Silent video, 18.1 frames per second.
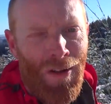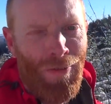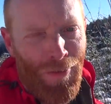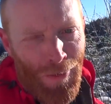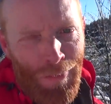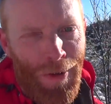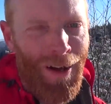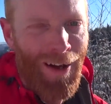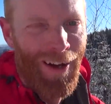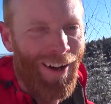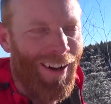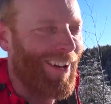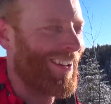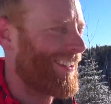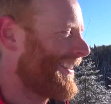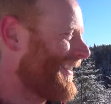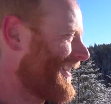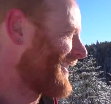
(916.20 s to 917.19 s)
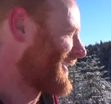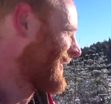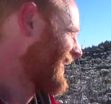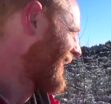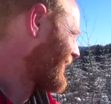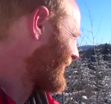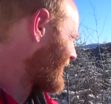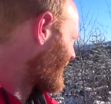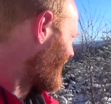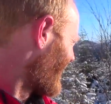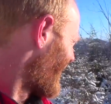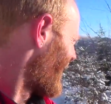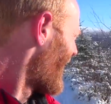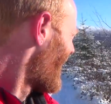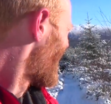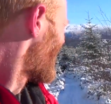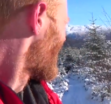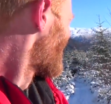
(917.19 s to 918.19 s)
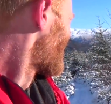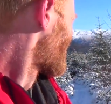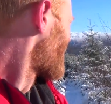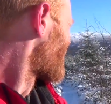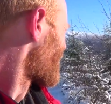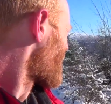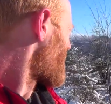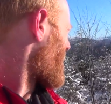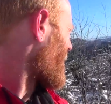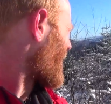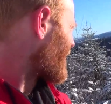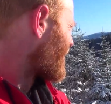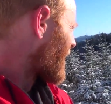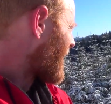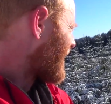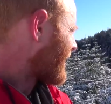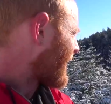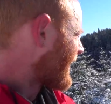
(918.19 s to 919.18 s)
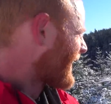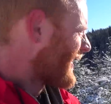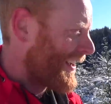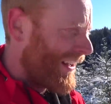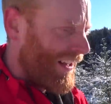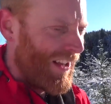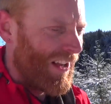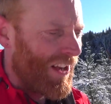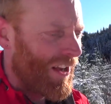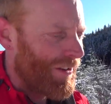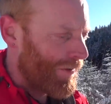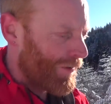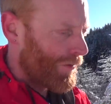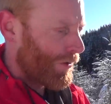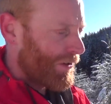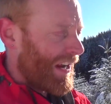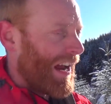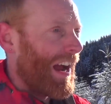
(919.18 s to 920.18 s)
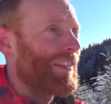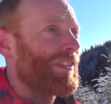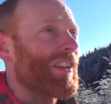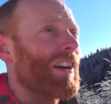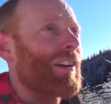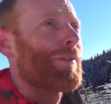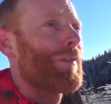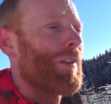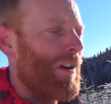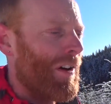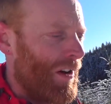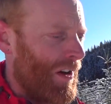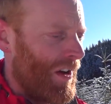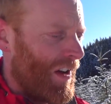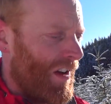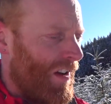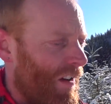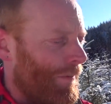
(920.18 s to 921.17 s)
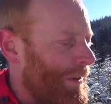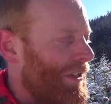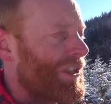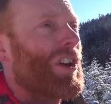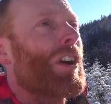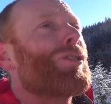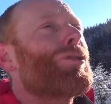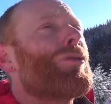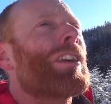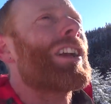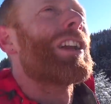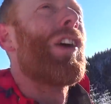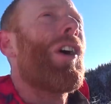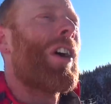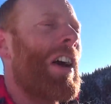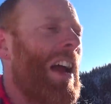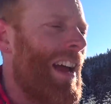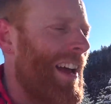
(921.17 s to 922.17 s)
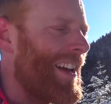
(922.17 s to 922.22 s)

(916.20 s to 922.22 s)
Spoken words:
of them. So So I do apologise if you've already had enough of me chuntering along.